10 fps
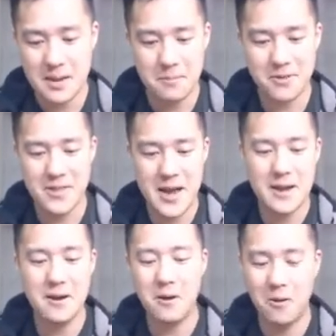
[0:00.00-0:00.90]
But
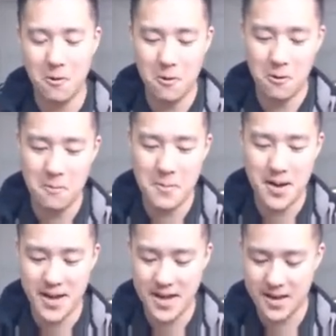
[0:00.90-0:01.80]
then, oh
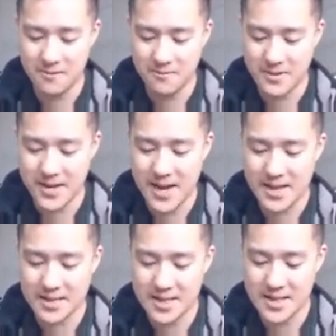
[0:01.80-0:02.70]
man, we
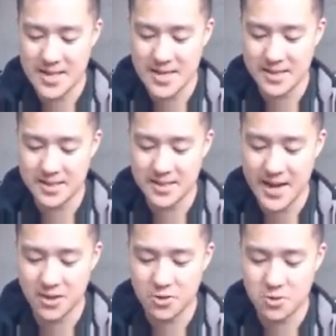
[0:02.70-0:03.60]
got the
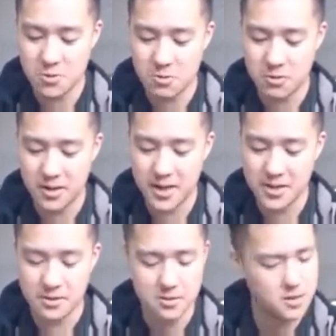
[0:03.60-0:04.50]
statue, leg
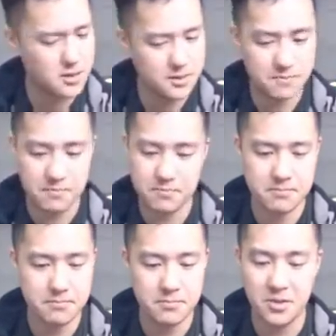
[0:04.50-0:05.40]
uh,
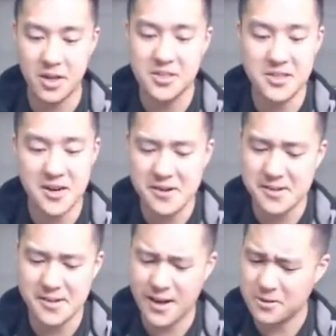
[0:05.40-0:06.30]
legendary
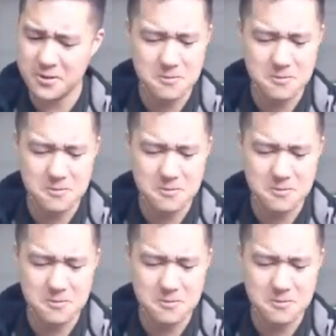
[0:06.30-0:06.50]
statue?